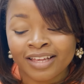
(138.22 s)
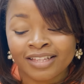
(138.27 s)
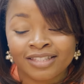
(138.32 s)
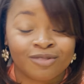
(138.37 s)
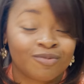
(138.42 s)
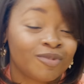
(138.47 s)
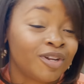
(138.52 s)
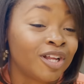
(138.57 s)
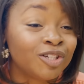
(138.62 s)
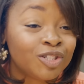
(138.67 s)

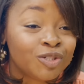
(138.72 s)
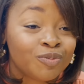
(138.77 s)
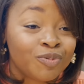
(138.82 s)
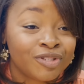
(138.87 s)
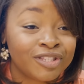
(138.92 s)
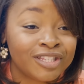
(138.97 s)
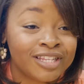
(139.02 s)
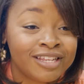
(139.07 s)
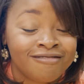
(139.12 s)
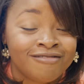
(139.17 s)
gets
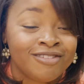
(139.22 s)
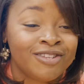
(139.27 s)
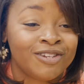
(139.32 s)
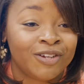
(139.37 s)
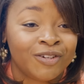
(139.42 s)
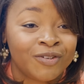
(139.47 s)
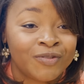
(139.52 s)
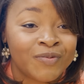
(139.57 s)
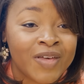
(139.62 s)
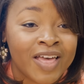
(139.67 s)
100%, you
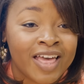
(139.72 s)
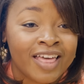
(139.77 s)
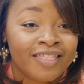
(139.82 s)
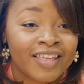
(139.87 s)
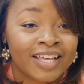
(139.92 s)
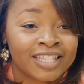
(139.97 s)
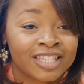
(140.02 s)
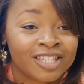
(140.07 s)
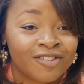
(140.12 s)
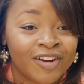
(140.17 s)
know, that's